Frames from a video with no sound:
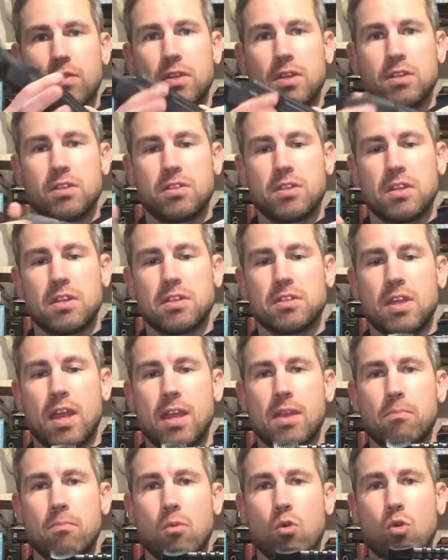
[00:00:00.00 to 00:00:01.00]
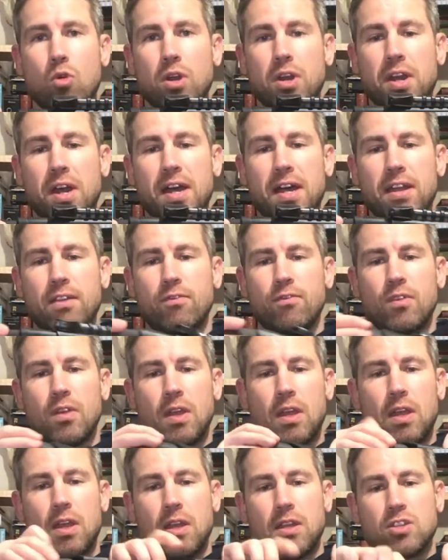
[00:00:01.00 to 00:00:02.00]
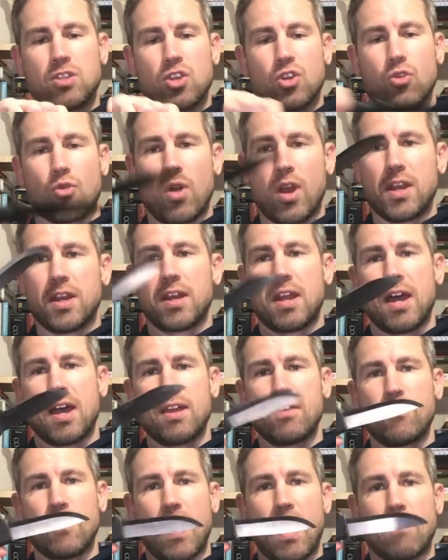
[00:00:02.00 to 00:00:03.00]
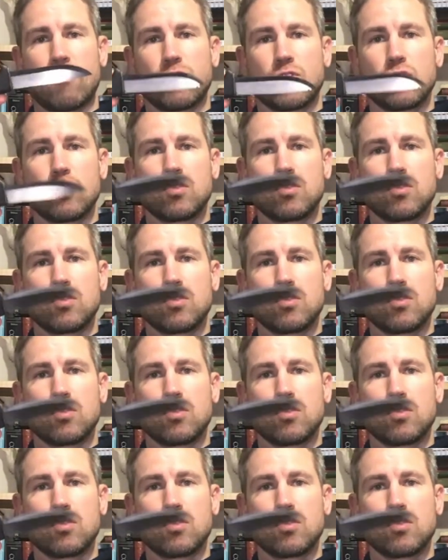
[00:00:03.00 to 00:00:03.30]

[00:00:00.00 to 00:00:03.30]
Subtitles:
This is a Mora knife. It's a great knife. I've